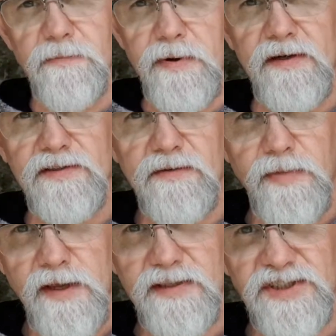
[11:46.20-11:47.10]
appears to
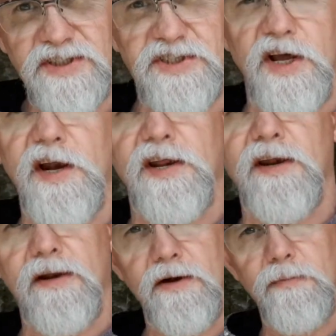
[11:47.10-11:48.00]
be stunted
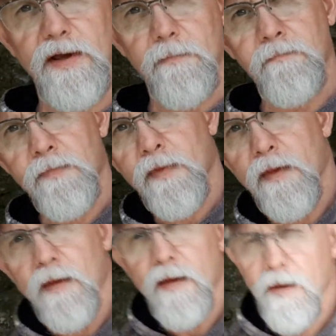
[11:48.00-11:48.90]
a little bit.
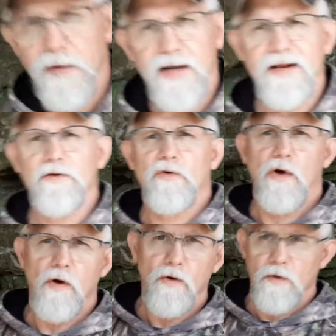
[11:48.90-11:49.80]
I mean, it'll
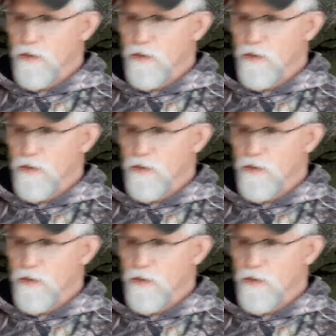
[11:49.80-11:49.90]
grow,